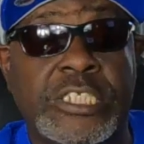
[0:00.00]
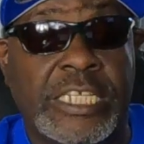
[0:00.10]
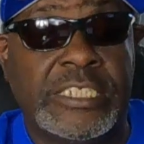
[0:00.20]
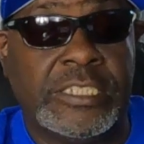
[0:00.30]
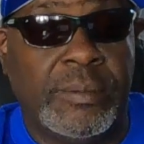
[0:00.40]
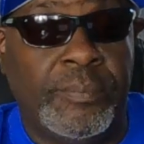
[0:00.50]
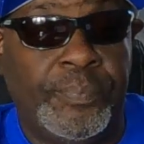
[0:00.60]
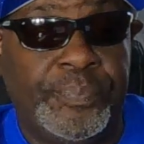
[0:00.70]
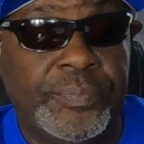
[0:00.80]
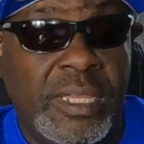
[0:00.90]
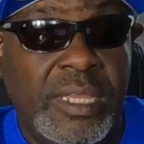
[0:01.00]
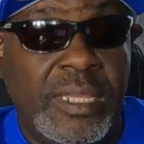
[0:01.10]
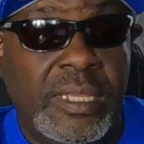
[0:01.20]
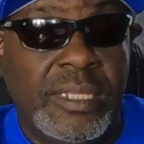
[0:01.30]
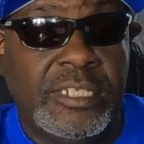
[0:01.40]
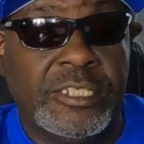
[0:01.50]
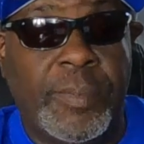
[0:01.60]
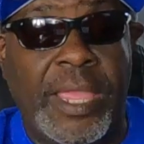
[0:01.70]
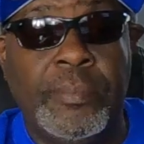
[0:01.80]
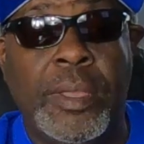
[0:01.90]
system.
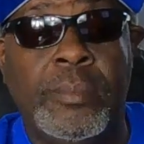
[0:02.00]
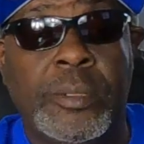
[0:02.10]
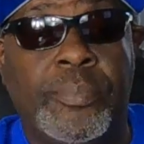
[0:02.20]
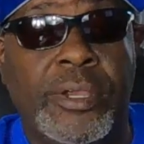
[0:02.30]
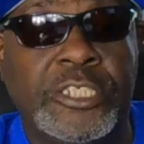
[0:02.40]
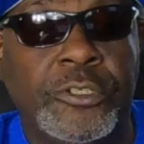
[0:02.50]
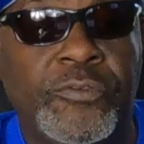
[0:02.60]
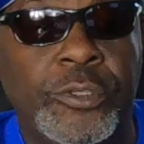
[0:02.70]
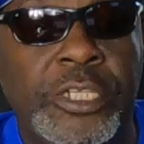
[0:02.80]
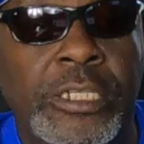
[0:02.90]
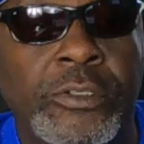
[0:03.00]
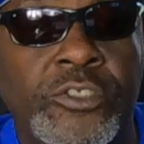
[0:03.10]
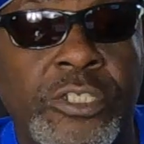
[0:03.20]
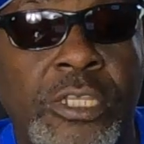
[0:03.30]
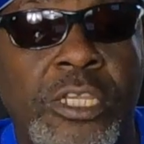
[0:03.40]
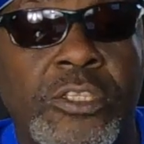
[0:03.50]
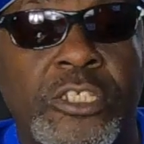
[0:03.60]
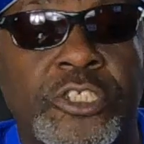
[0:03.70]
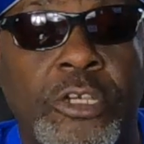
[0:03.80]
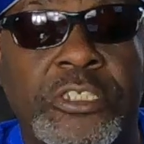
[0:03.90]
Despite public pressure for years, the
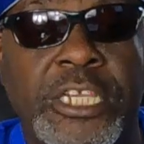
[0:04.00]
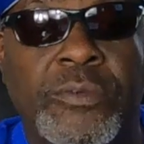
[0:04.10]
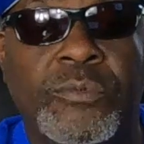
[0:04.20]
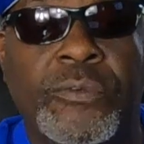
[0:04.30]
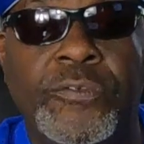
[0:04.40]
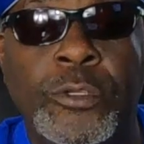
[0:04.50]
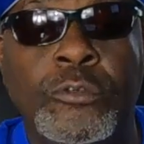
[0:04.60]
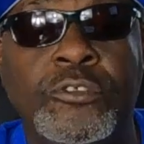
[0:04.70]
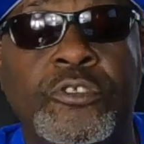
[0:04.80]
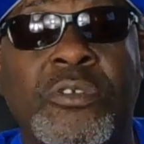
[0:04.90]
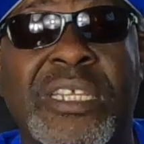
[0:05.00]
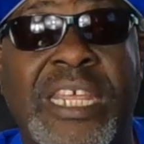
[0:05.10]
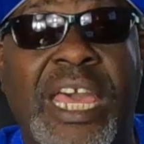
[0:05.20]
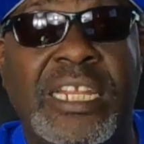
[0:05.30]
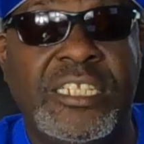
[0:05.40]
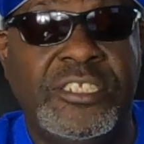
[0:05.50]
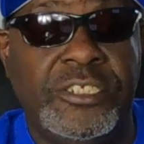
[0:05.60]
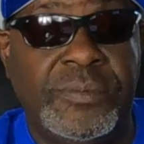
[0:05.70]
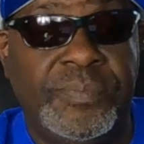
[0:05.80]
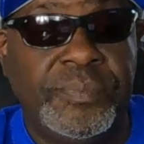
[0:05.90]
church had refused to
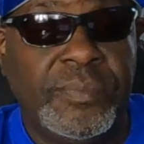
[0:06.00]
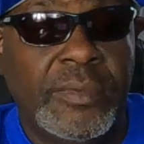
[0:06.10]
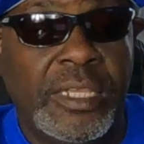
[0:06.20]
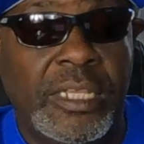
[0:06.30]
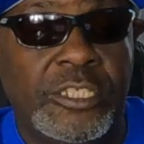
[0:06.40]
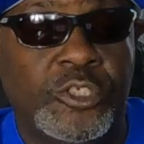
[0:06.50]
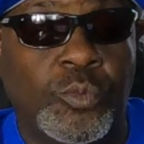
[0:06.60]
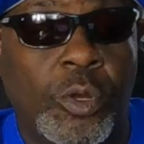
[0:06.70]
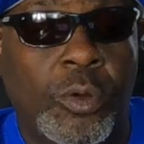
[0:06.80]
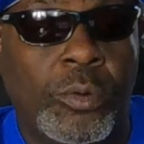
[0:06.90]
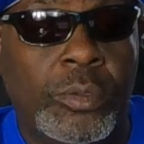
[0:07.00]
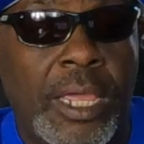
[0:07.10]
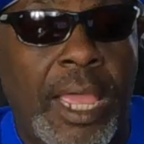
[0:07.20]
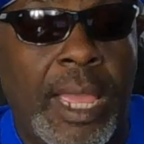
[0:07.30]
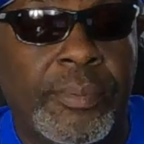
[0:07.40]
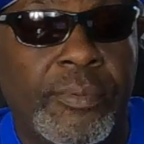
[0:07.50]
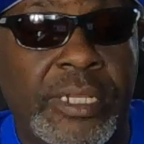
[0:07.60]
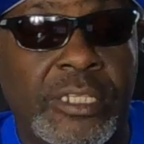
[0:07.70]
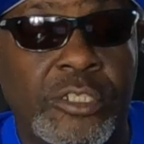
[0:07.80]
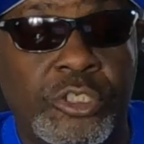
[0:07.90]
acknowledge its role
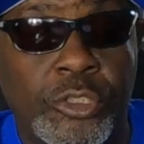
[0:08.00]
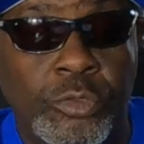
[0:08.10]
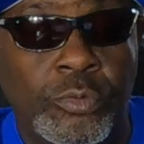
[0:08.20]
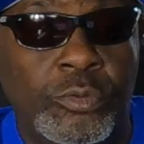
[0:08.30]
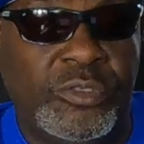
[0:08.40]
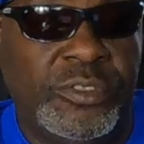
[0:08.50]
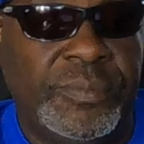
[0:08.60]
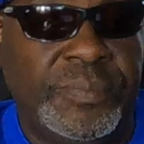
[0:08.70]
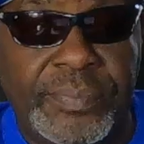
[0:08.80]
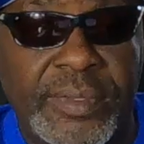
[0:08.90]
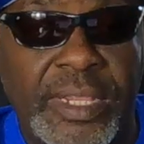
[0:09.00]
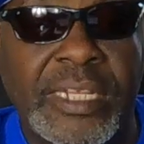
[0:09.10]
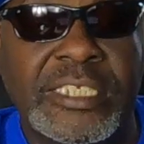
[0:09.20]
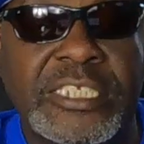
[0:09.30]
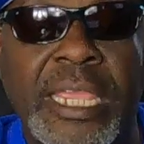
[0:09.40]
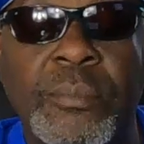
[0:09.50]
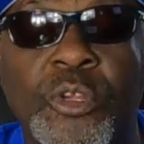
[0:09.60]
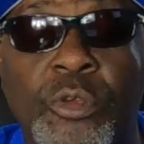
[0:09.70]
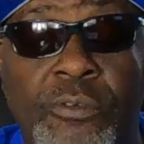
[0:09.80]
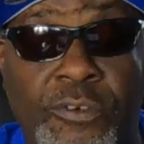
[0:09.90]
operating the schools. In a
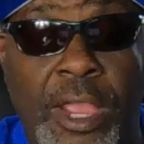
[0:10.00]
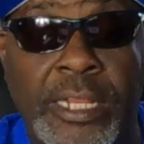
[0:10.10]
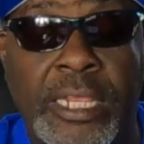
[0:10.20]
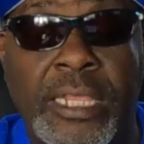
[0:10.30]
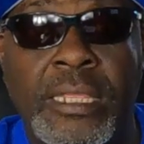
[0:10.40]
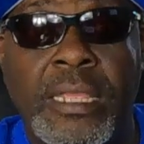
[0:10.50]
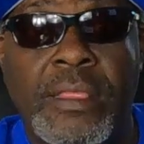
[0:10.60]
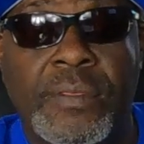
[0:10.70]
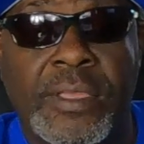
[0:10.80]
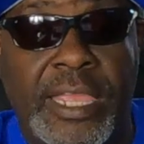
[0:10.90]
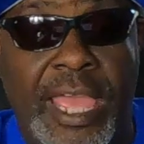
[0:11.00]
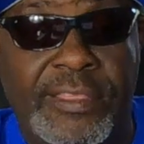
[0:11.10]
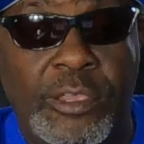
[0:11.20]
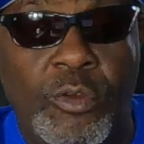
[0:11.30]
statement on Friday, the Catholic